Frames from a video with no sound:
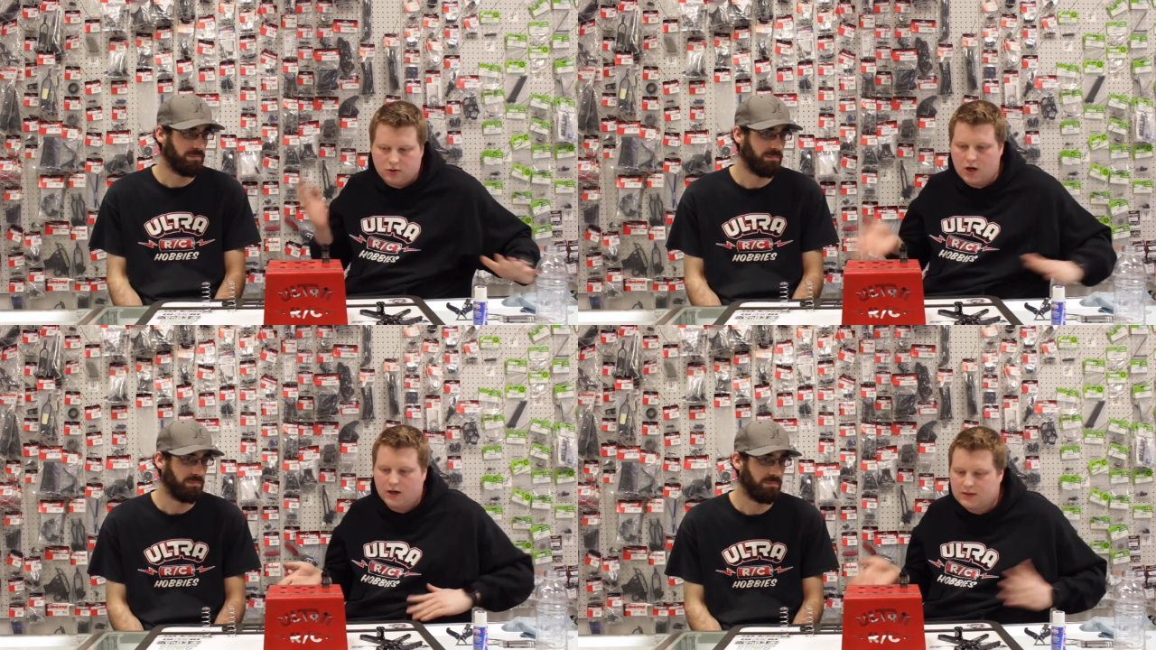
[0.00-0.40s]

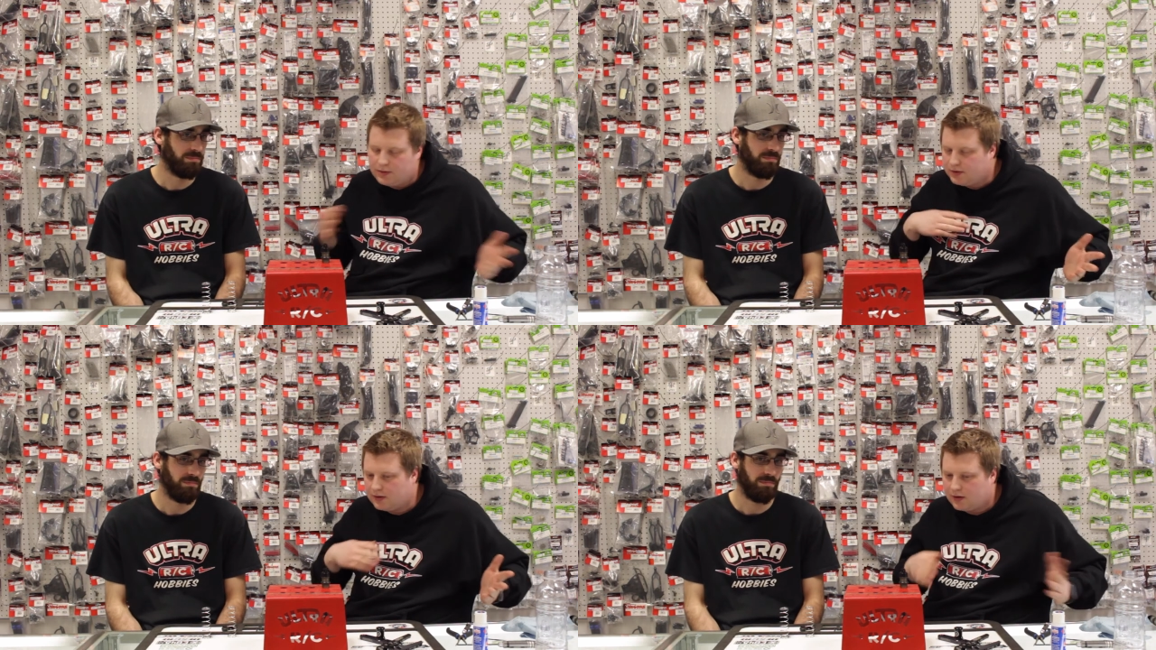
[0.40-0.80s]
Speaker 1: trucks that we
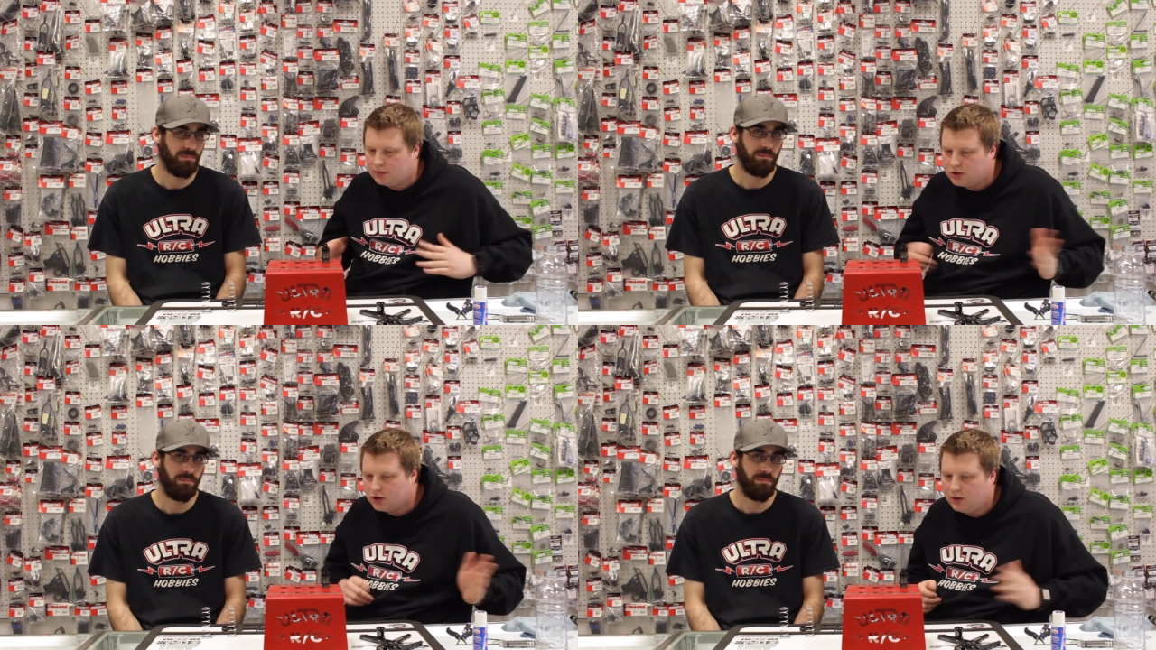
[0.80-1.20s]
took out
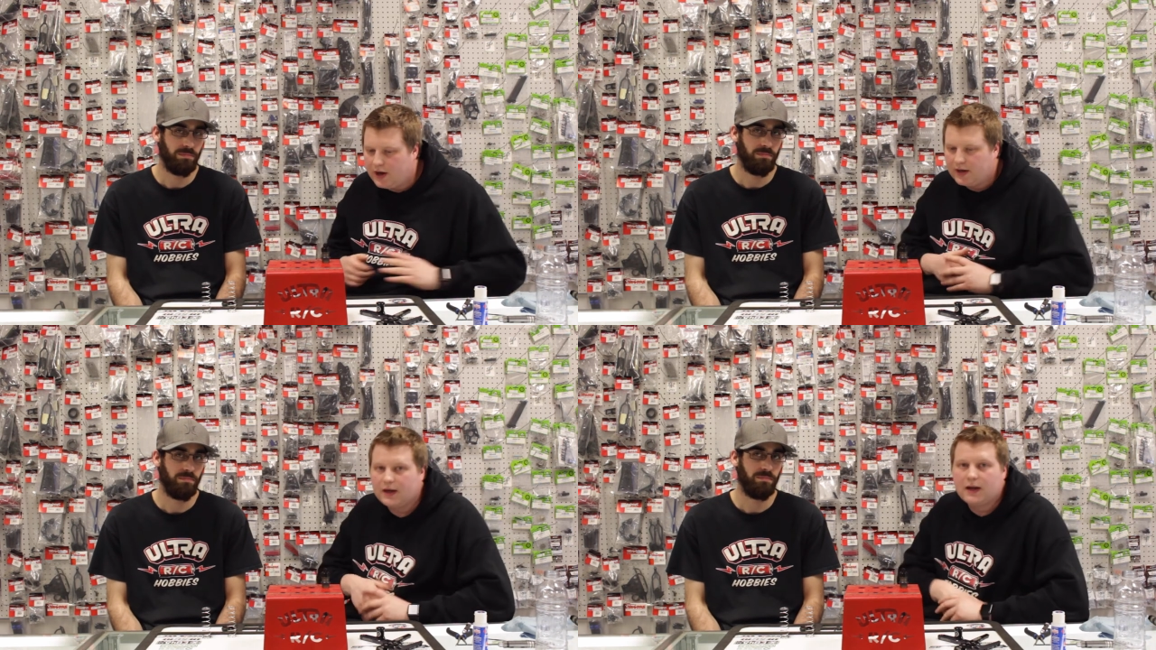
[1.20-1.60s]
to
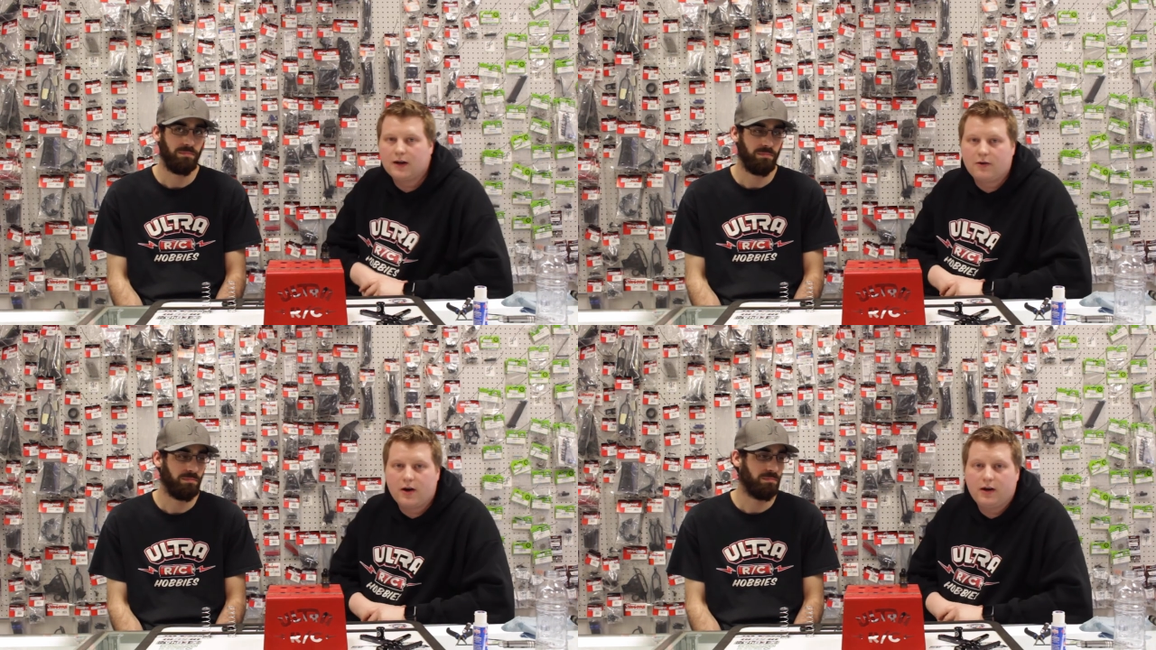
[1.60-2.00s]
Chilliwack and getting
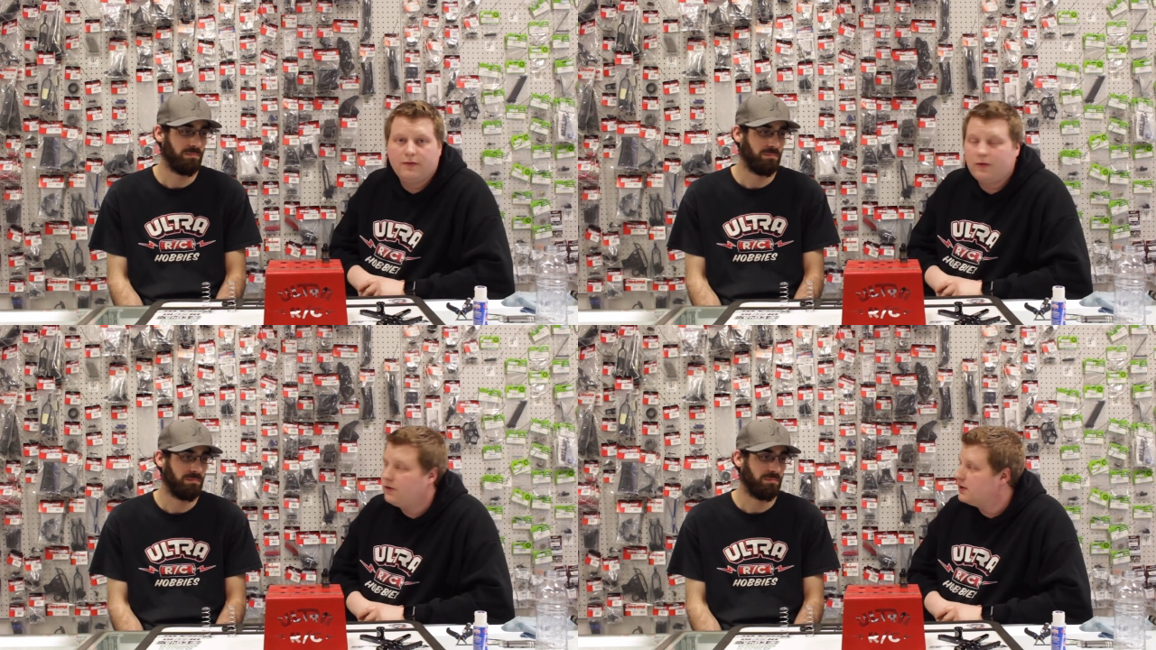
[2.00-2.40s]
it ready
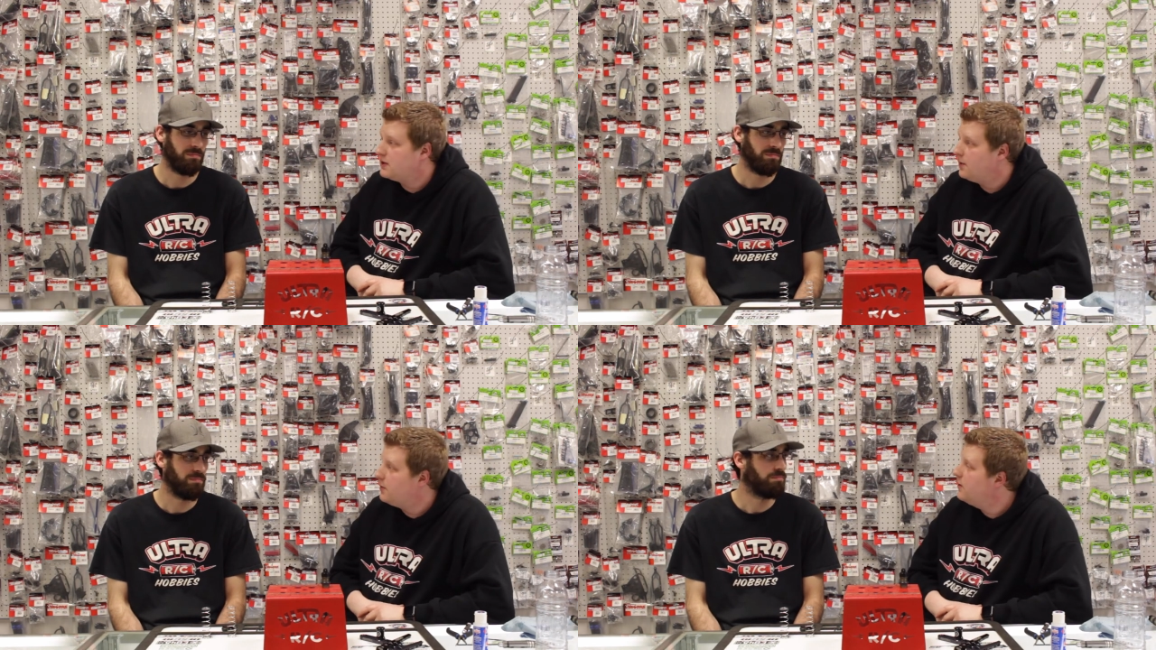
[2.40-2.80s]
for this
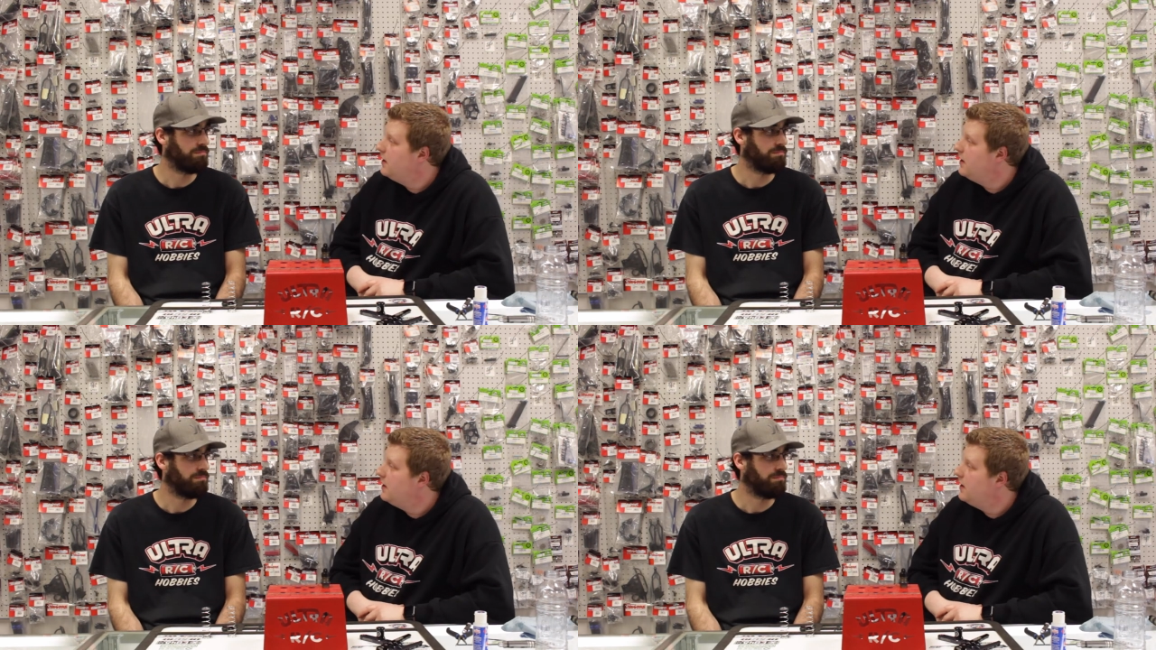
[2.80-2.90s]
summer.